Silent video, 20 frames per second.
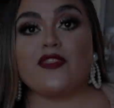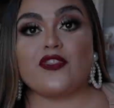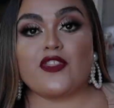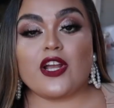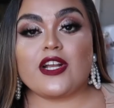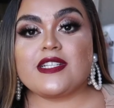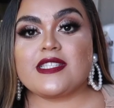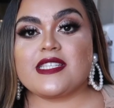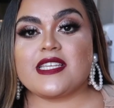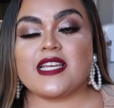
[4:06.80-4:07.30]

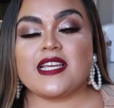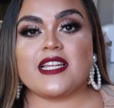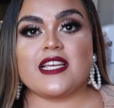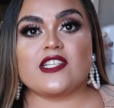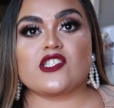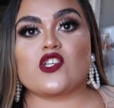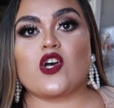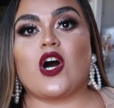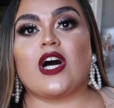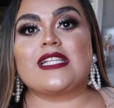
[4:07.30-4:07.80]
13
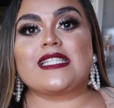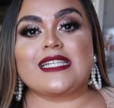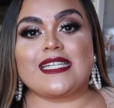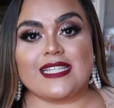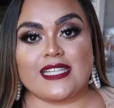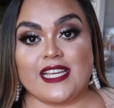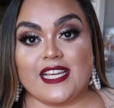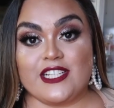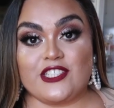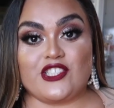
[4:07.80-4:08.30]
is called
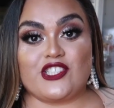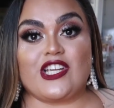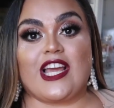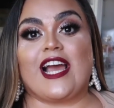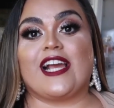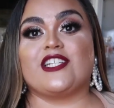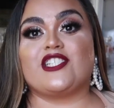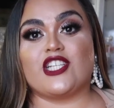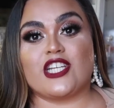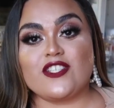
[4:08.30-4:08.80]
Glitch.
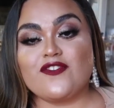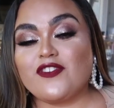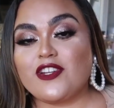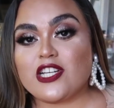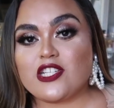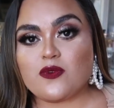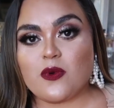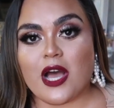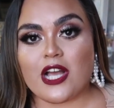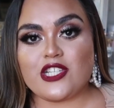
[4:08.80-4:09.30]
I just
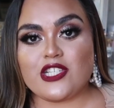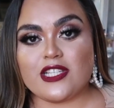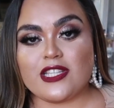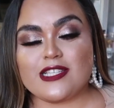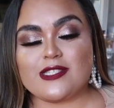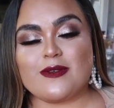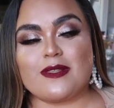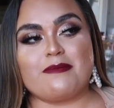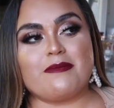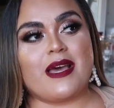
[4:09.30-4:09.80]
finished watching
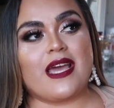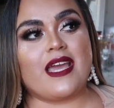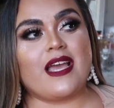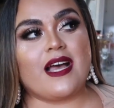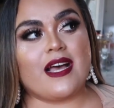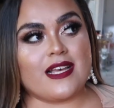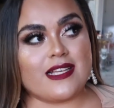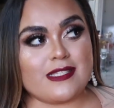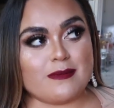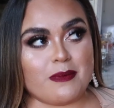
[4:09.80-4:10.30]
this with my
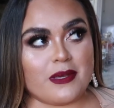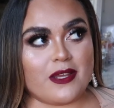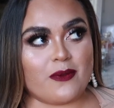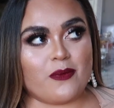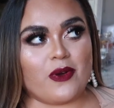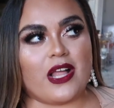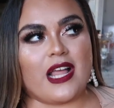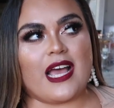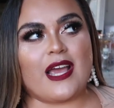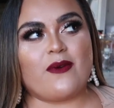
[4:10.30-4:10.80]

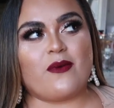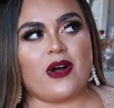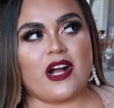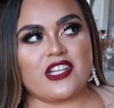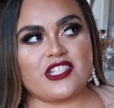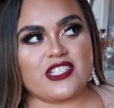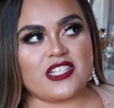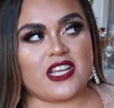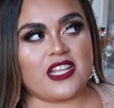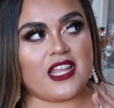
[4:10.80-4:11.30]
husband. Well, I
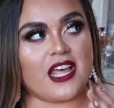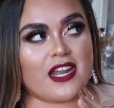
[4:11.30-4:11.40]
watched a